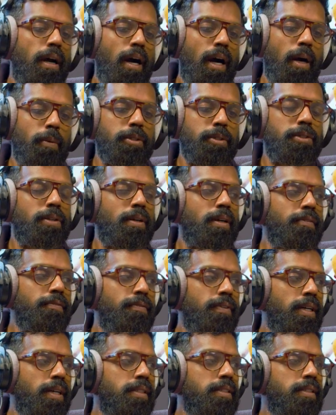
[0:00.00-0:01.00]
I would try and
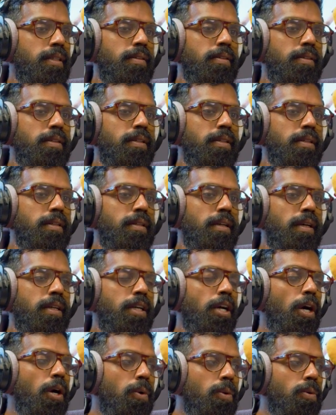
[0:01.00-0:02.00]
find a
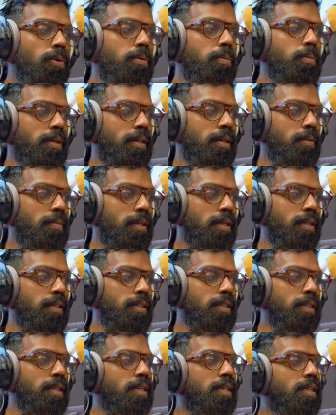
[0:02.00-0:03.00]
cool bit of merch.
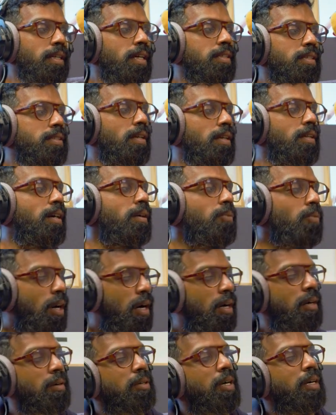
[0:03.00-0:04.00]
You know, what
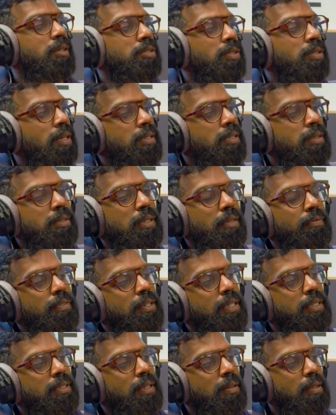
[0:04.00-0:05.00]
I'd try and do is I'd
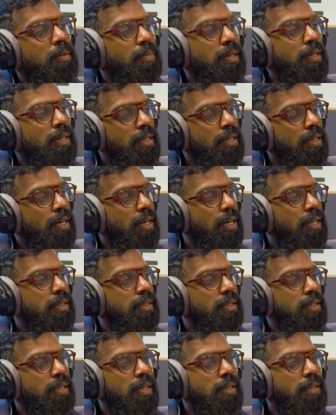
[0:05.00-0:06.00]
find something a bit like,
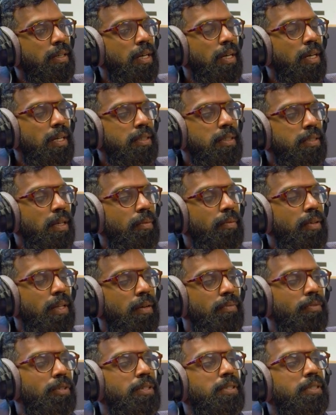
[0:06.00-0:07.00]
you know, something that
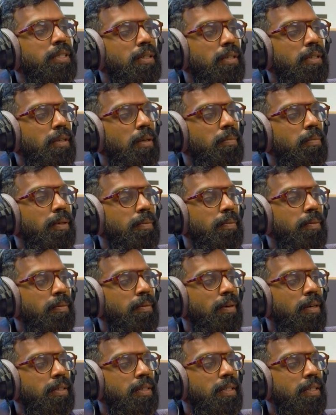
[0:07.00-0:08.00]
I've not seen a lot of people
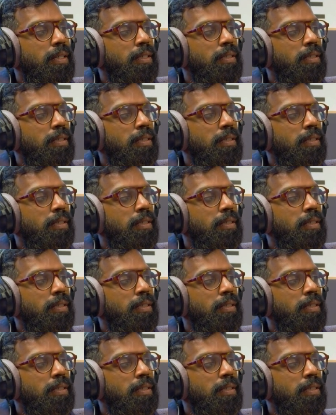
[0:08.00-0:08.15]
rocking.